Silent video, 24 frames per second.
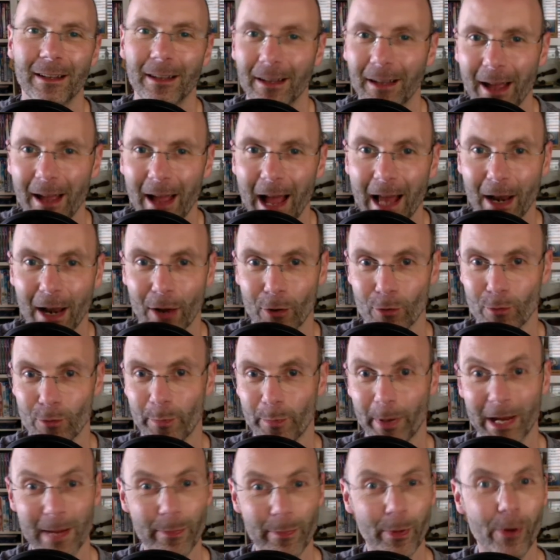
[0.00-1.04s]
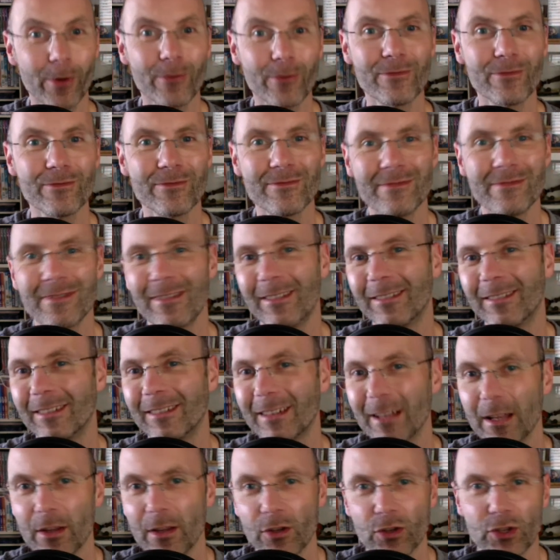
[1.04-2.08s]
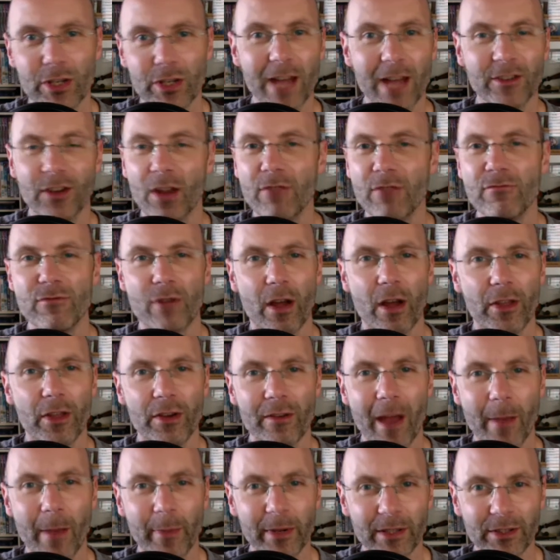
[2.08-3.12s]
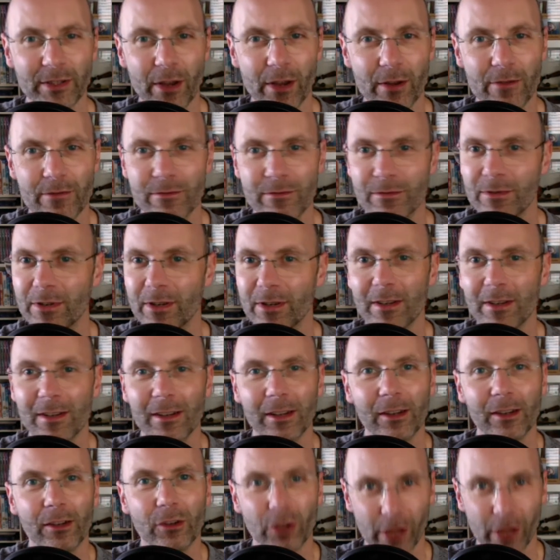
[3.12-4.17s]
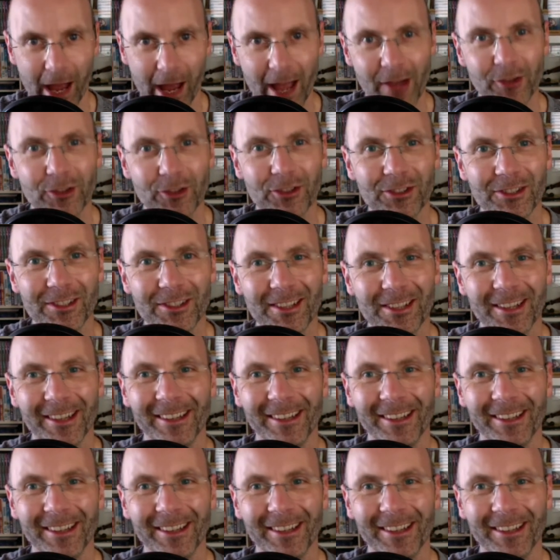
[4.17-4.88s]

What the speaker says: Hello, people. Yet another episode. Yes.